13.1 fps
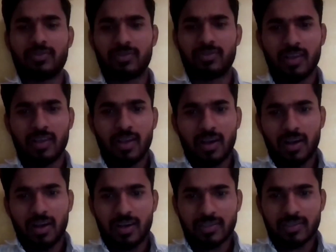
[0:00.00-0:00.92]
good.
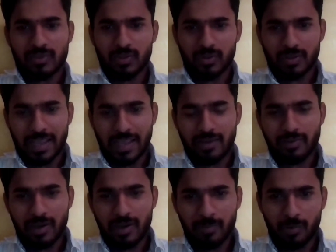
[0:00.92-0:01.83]
So can you
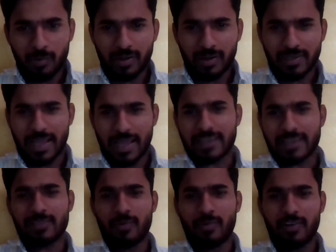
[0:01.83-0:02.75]
tell me what are the
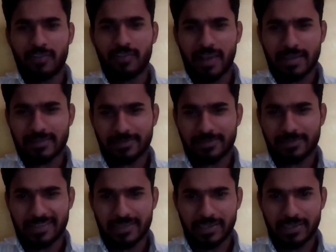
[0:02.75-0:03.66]
access modifiers
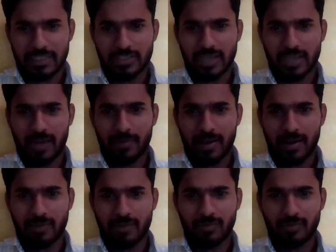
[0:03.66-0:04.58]
present in
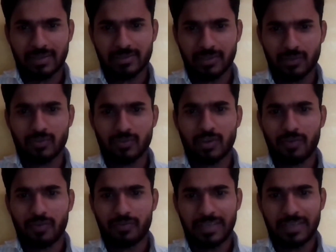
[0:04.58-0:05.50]
Java and what is the use
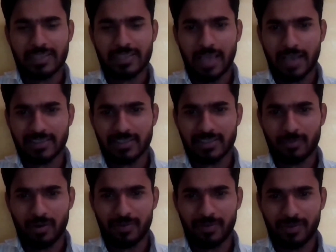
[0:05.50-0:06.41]
of each access
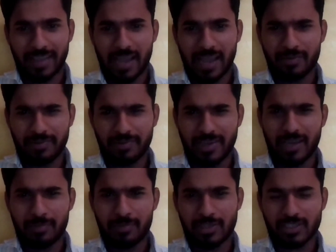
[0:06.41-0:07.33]
modifier? Can you
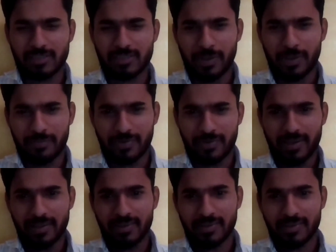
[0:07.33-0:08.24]
tell me just briefly?